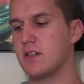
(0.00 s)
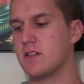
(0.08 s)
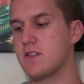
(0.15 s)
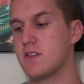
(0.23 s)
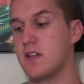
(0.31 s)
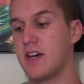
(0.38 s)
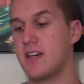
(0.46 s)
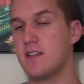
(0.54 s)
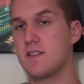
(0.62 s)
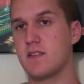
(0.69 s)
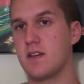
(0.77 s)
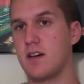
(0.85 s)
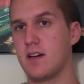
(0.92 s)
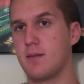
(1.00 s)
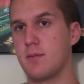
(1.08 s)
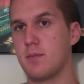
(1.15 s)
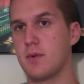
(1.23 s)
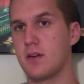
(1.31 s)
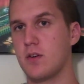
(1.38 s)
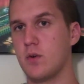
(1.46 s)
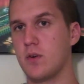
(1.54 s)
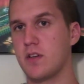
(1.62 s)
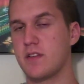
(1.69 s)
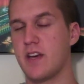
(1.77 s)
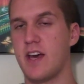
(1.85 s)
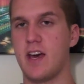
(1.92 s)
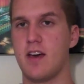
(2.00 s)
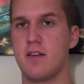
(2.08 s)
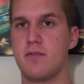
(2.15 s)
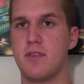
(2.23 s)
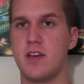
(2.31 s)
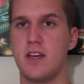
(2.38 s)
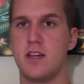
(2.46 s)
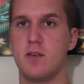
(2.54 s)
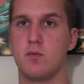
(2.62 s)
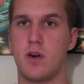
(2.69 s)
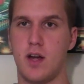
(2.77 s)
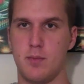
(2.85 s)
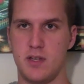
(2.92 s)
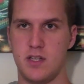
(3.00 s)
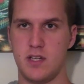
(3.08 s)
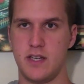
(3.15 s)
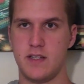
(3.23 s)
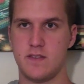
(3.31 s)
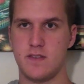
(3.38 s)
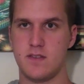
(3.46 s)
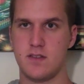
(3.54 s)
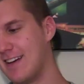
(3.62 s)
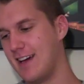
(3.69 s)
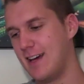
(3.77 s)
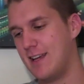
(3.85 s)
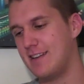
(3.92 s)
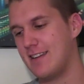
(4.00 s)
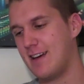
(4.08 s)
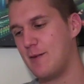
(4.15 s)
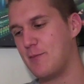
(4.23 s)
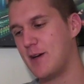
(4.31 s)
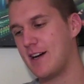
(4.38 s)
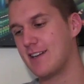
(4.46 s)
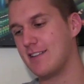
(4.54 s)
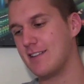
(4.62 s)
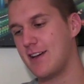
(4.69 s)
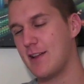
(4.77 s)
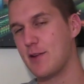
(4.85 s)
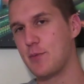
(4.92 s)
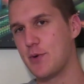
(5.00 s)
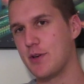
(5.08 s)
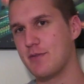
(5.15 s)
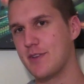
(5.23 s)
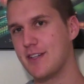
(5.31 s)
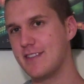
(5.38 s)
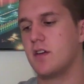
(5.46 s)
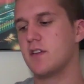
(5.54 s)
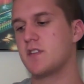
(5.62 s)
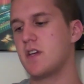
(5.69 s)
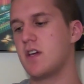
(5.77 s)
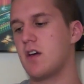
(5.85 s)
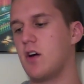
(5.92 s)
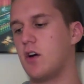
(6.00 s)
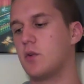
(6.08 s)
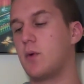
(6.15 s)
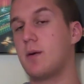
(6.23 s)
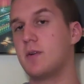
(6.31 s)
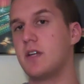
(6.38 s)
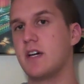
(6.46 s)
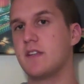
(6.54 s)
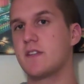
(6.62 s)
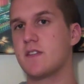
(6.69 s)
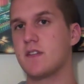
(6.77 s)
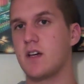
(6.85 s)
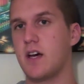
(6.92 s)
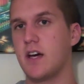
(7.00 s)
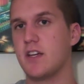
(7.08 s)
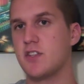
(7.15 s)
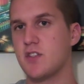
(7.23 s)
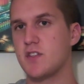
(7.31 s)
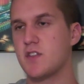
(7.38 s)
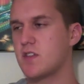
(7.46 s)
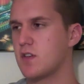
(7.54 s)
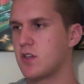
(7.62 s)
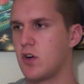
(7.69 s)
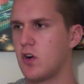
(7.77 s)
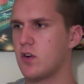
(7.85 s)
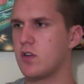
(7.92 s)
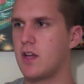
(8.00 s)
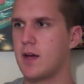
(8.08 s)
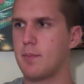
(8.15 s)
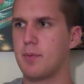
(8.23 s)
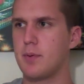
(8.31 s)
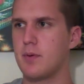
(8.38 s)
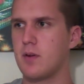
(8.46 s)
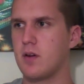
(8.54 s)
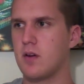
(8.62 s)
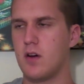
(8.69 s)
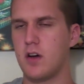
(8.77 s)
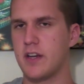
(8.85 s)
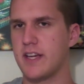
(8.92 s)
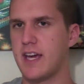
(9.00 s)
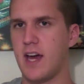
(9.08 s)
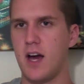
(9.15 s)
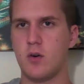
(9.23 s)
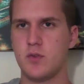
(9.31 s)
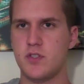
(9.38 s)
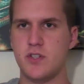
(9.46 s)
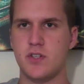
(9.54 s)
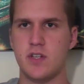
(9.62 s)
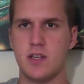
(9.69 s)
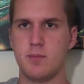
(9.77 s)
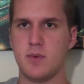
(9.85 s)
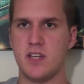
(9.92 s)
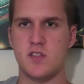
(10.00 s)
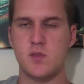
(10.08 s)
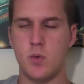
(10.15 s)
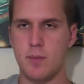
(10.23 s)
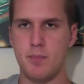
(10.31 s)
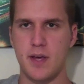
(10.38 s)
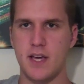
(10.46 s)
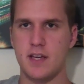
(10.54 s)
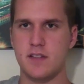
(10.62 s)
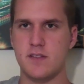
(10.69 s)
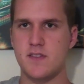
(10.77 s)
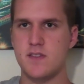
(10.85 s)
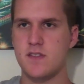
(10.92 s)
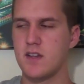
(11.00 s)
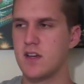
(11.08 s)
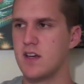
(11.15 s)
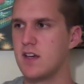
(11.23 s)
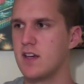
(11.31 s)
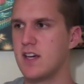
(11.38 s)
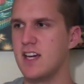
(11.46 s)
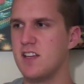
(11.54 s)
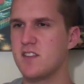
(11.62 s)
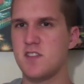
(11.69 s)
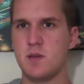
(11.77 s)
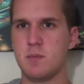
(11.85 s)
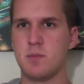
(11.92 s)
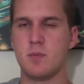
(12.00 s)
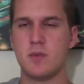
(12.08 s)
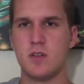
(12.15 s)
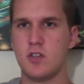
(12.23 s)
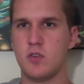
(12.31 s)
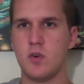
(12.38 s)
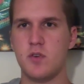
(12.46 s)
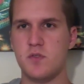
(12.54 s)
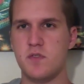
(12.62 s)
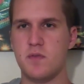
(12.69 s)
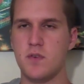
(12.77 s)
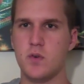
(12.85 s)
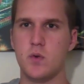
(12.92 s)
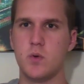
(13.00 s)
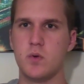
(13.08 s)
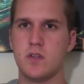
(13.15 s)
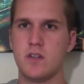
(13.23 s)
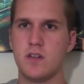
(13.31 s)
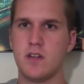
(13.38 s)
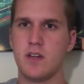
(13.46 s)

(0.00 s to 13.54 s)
Tonight, I'm going to have a Robbie night. And I'm not gonna lie, they're pretty fun. You see, on Robbie nights, I just curl up on a couch in my sweatpants, eat some gross food, you